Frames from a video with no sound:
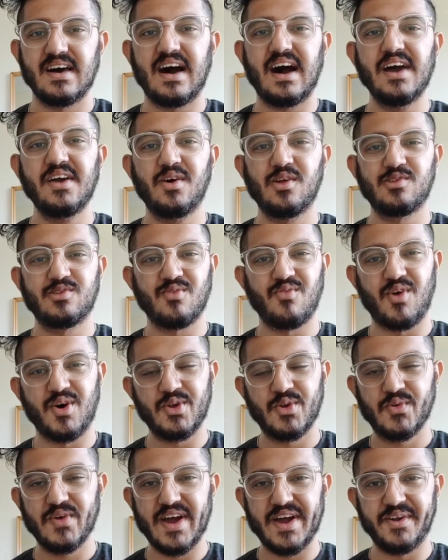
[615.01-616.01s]
I also
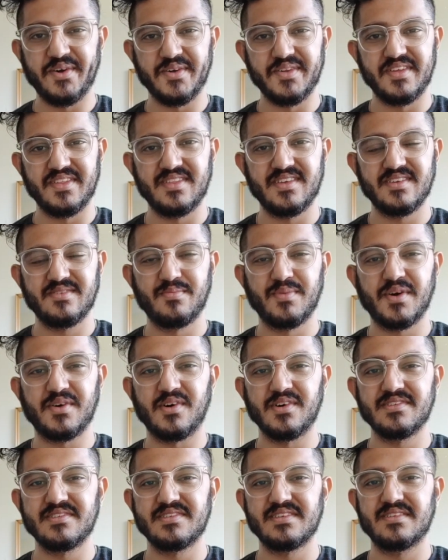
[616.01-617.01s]
want to add on in this,
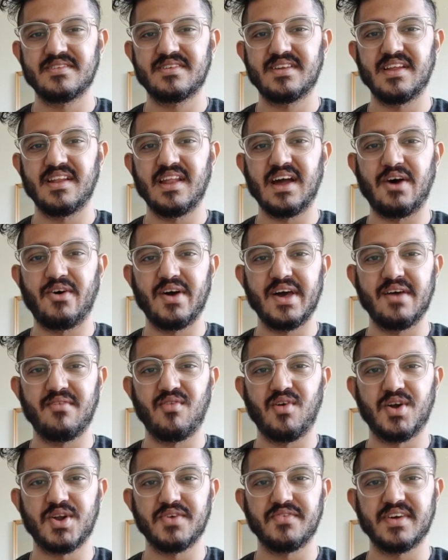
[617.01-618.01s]
because till now I
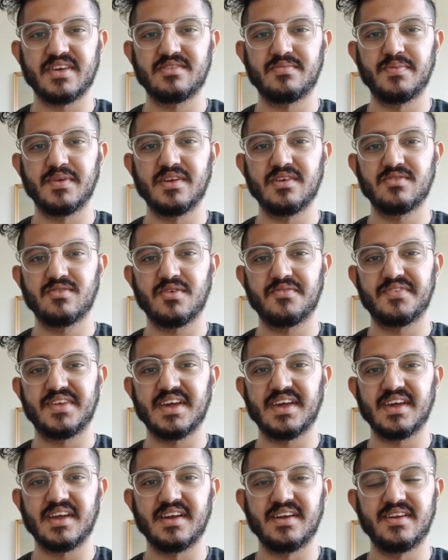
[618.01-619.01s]
have a lot of experience of
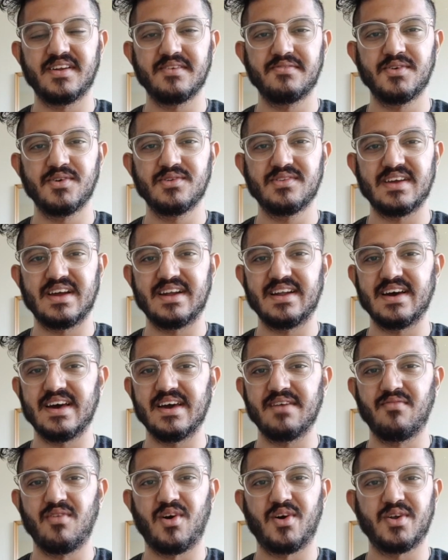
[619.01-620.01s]
taking interviews, and I
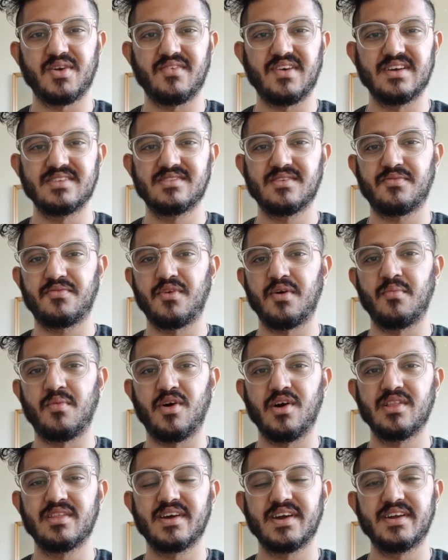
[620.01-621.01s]
have a lot of answer from
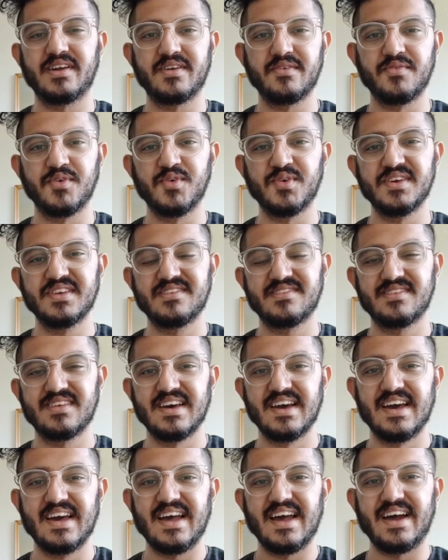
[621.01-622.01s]
all the
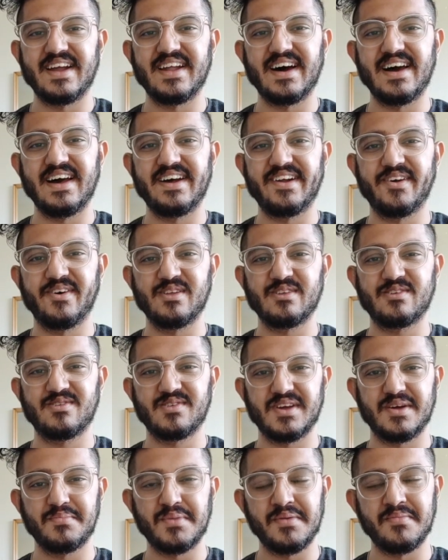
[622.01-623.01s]
interviewees, and I had also
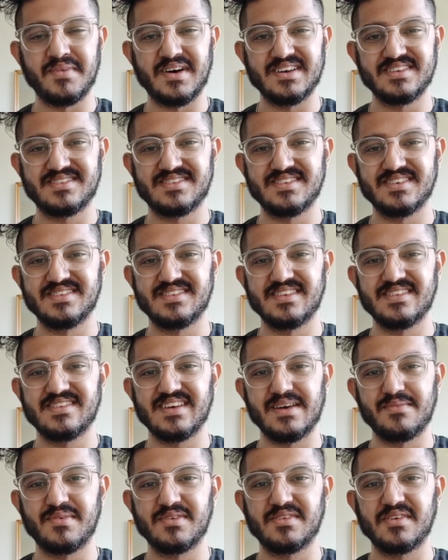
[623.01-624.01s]
done my master's in
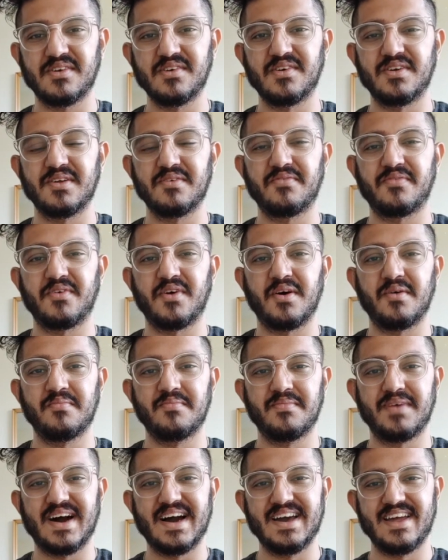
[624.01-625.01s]
cybersecurity
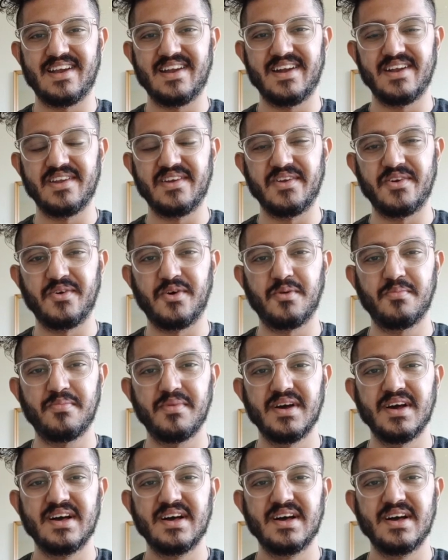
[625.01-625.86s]
from Ireland, Europe.